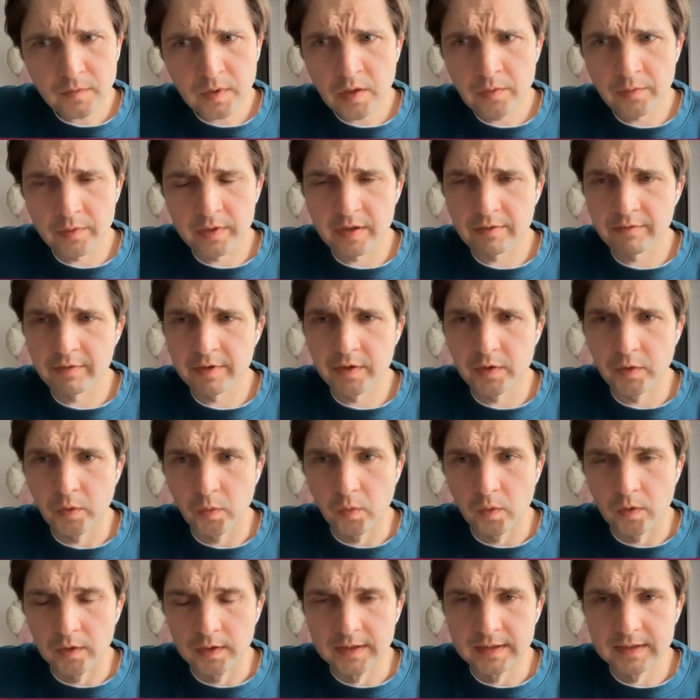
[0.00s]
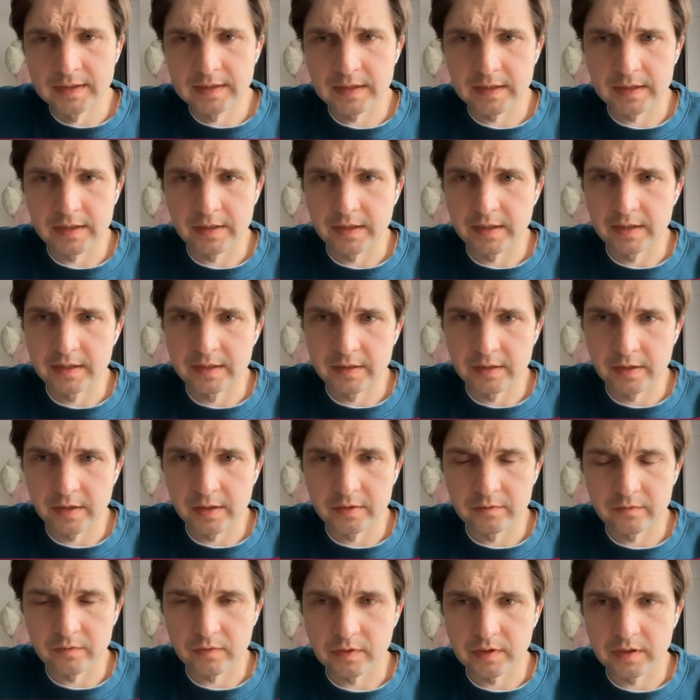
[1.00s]
whatever you want, you
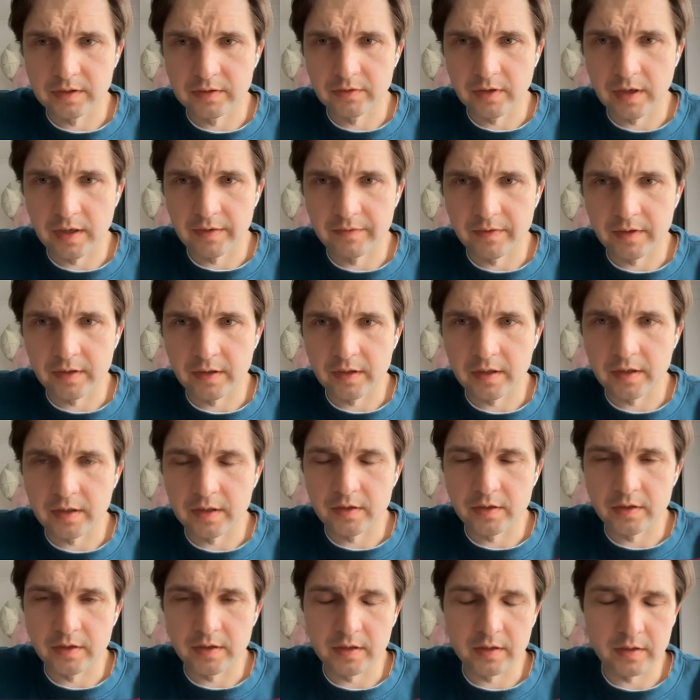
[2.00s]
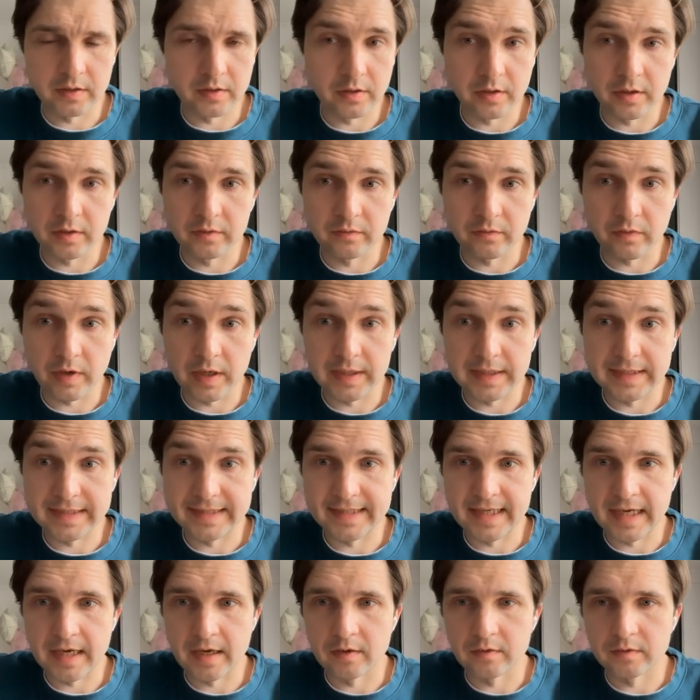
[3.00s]
can really drive. You can write it
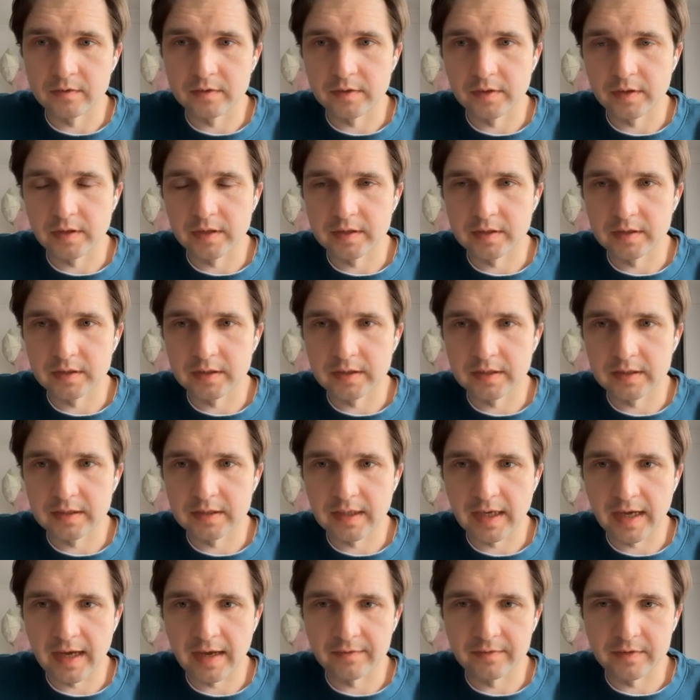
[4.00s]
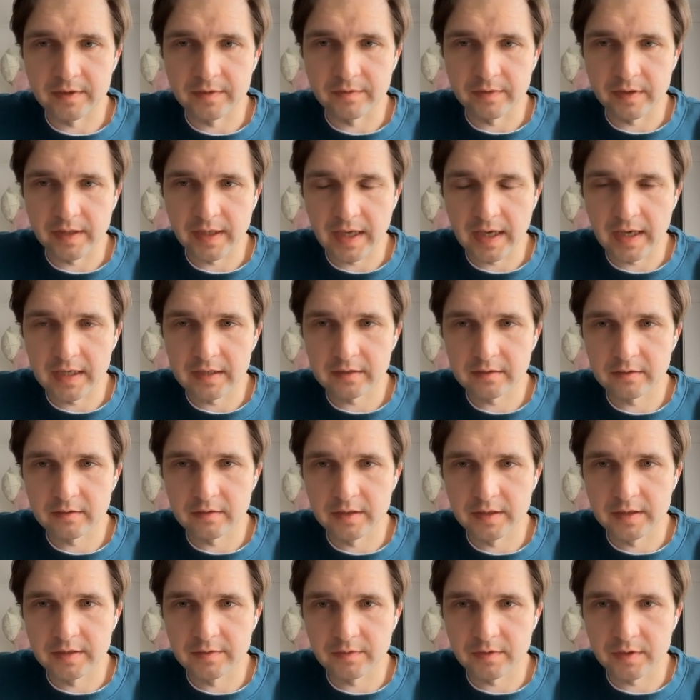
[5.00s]
down. You can have different
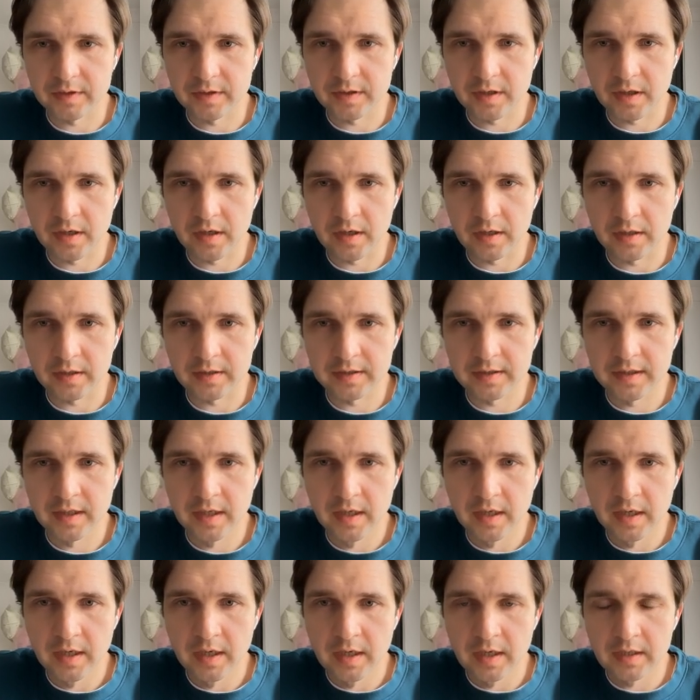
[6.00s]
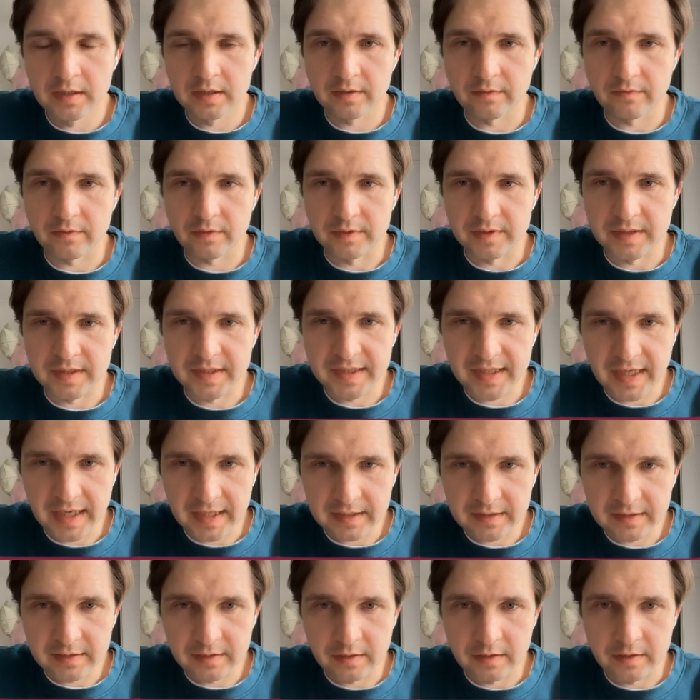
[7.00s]
categories for stocks, different
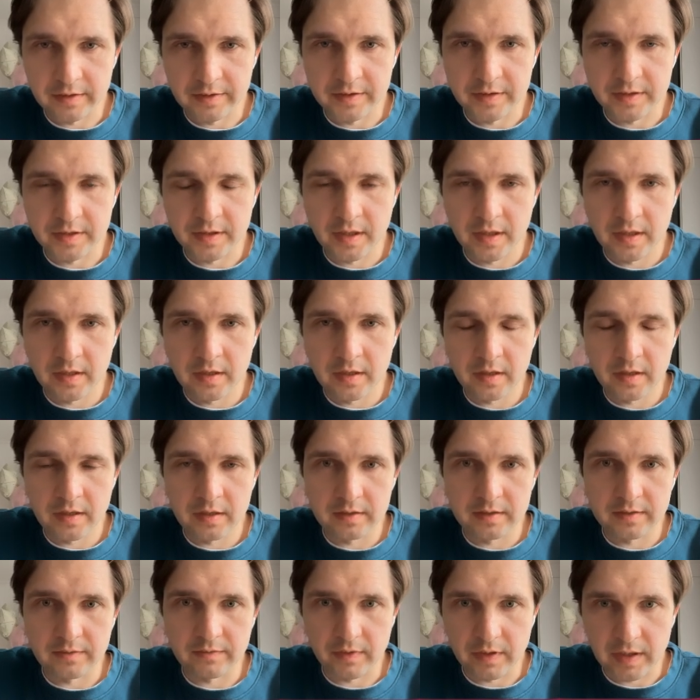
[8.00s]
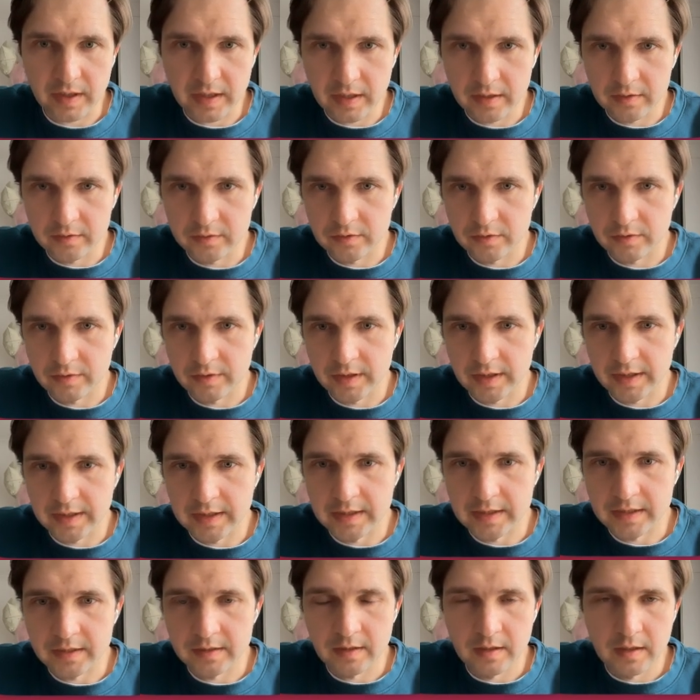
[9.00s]
sectors, different
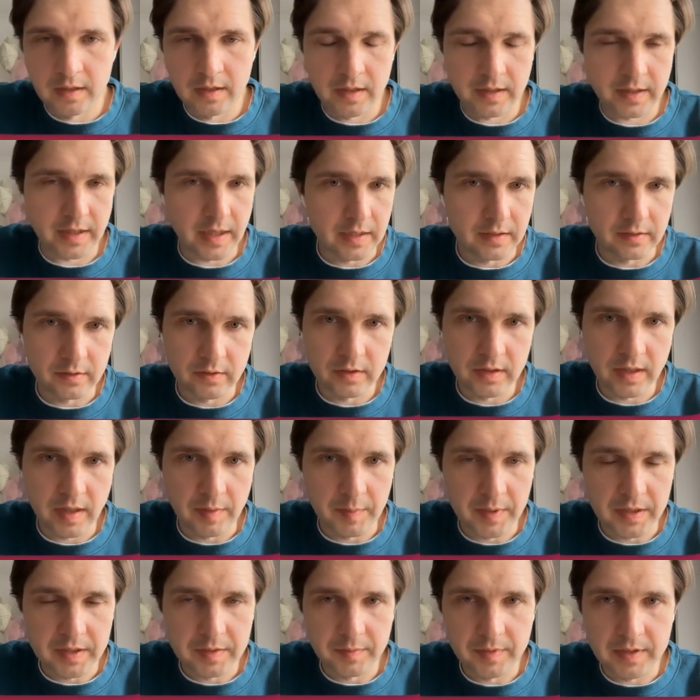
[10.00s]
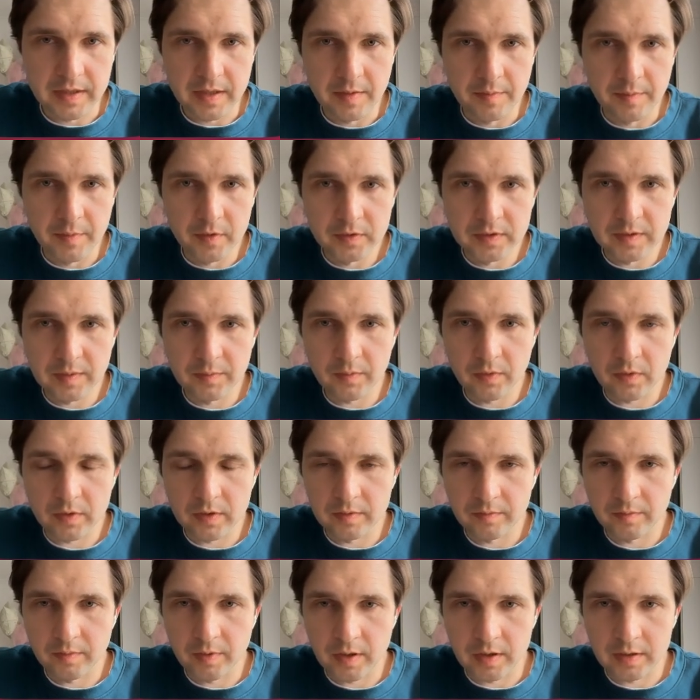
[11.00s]
countries. Again, you name it. But the most
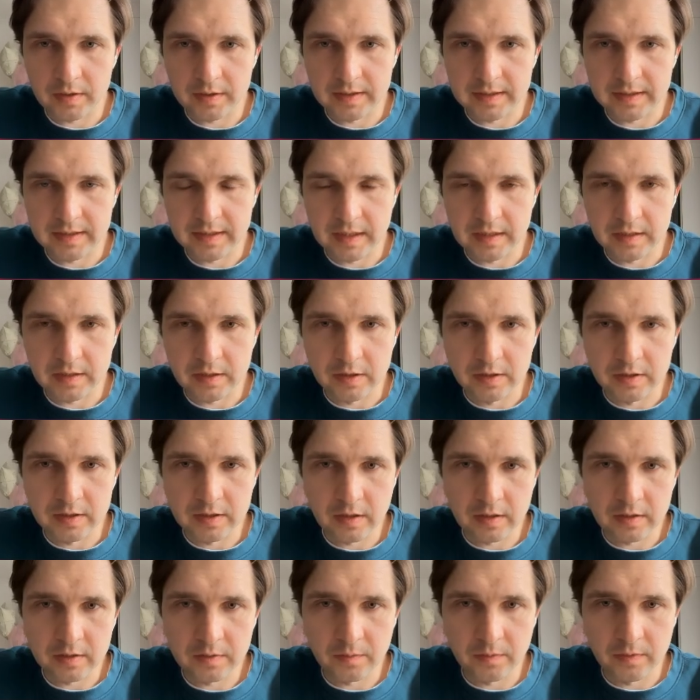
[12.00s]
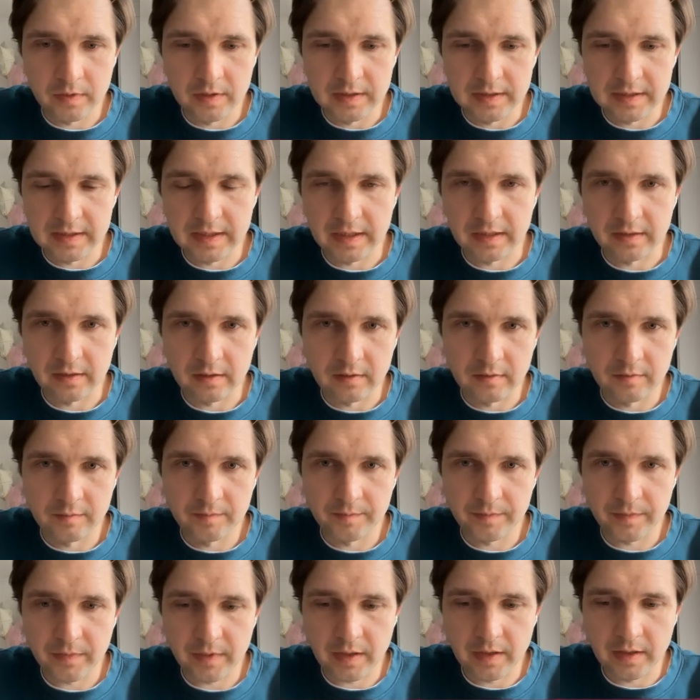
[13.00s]
important part is that you start with the ticker,
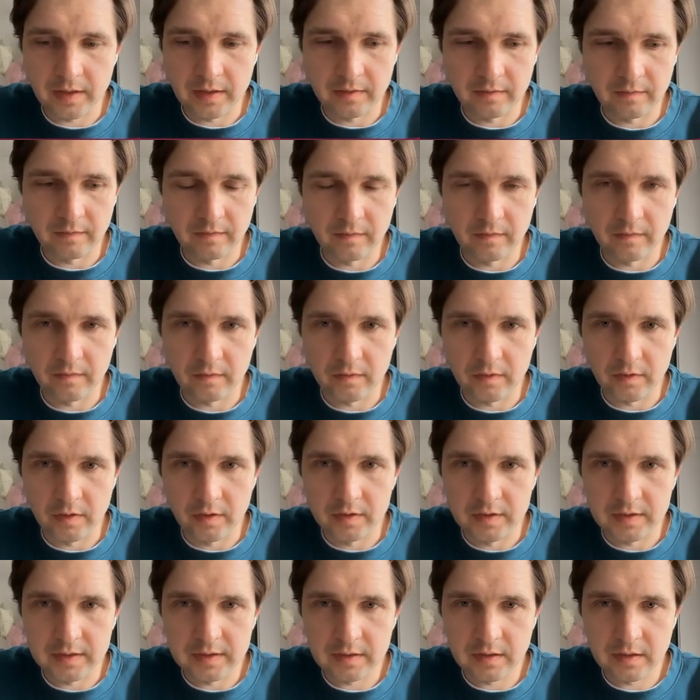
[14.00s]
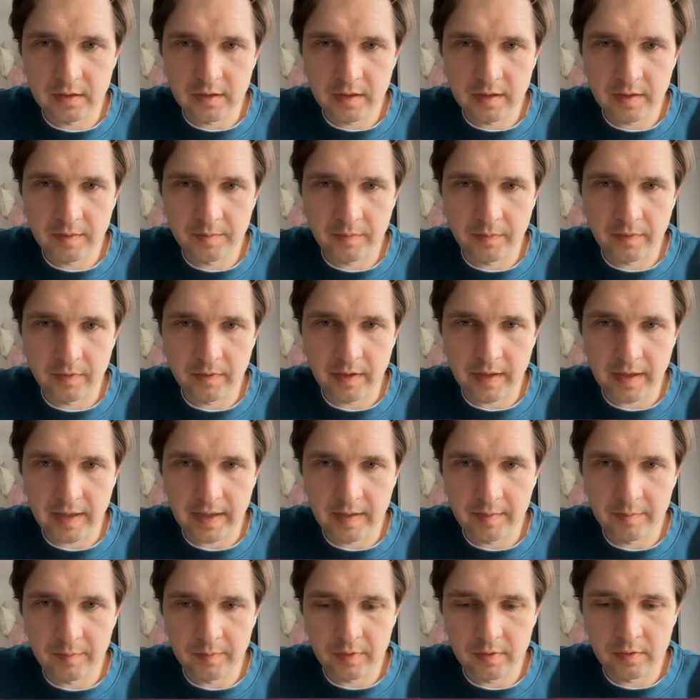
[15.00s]
and you can type
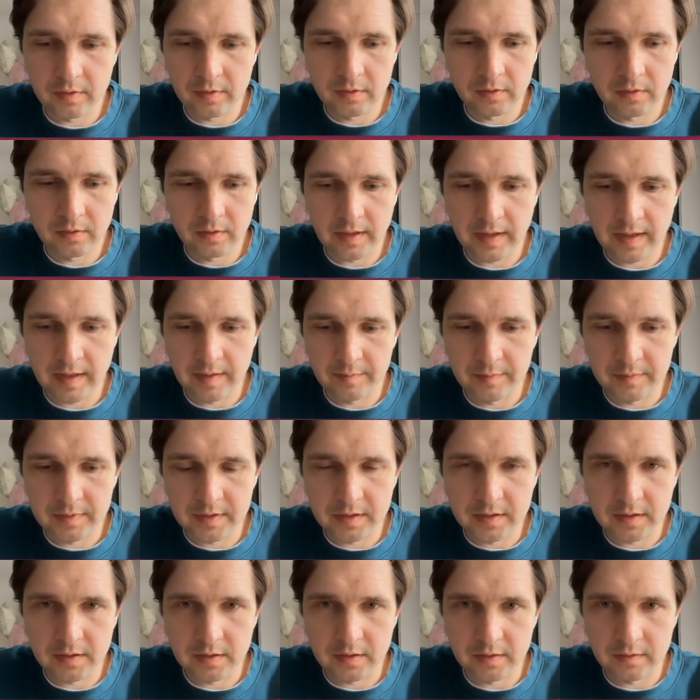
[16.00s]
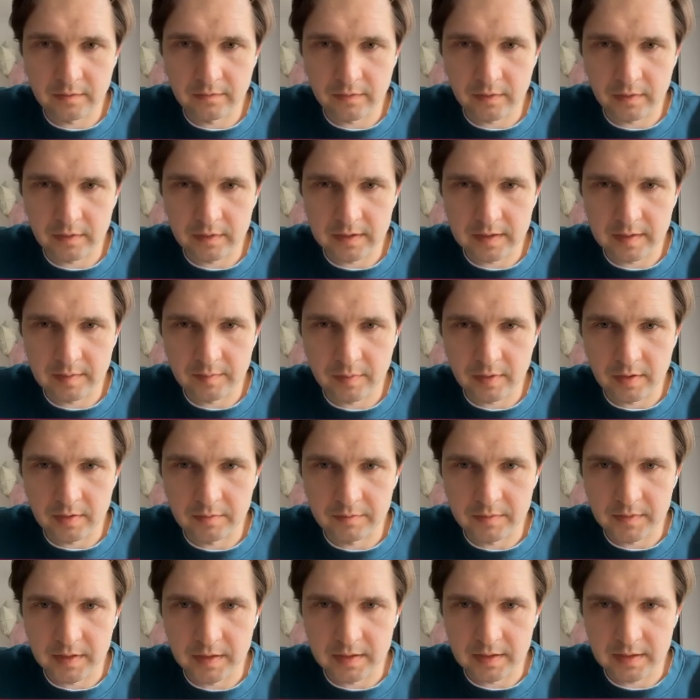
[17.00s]
Apple, Amazon, for example,
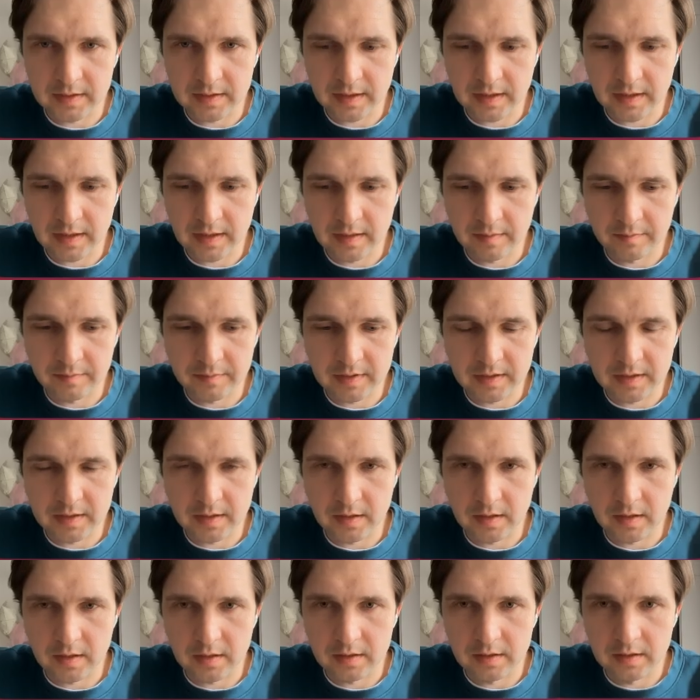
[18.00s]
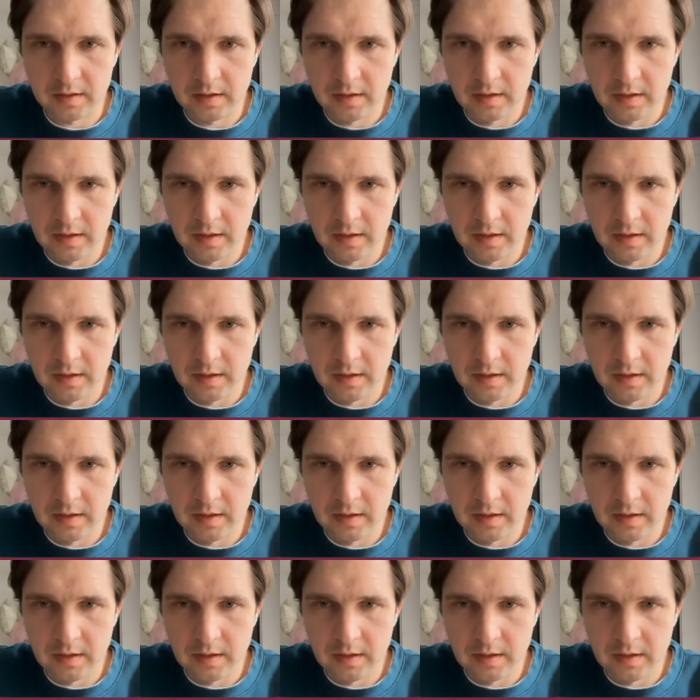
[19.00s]
and just Amazon,